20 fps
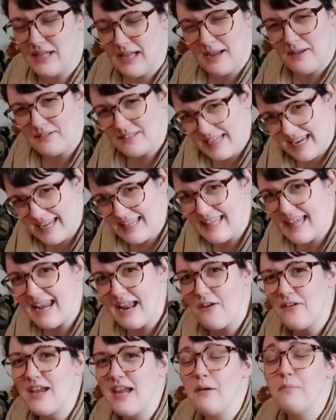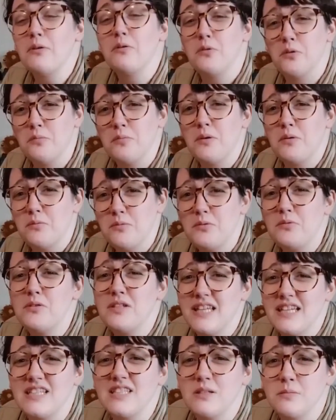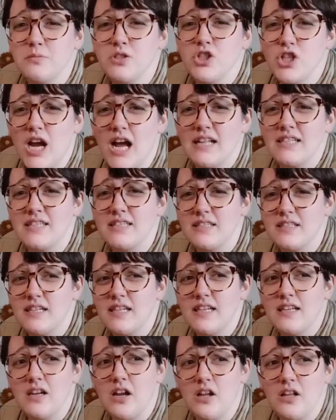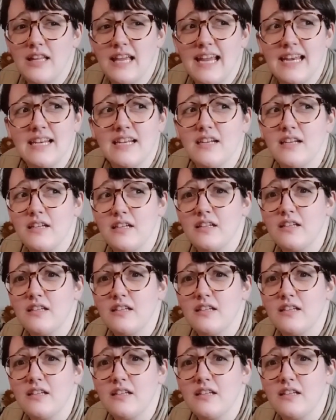I'll take that out camping with me, and we'll get some shots, and I'll edit